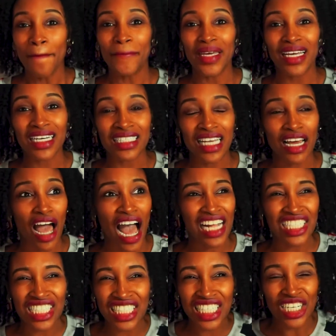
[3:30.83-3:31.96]
because I
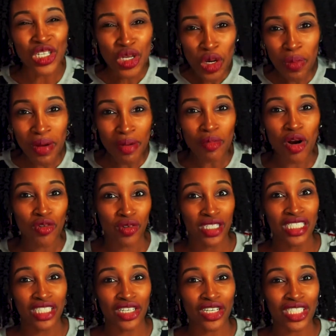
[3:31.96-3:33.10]
just did a little bit more
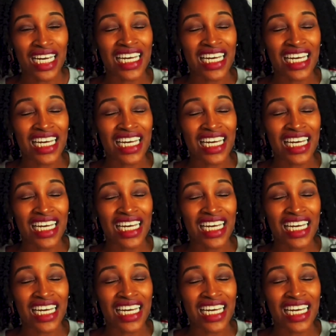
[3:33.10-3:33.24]
research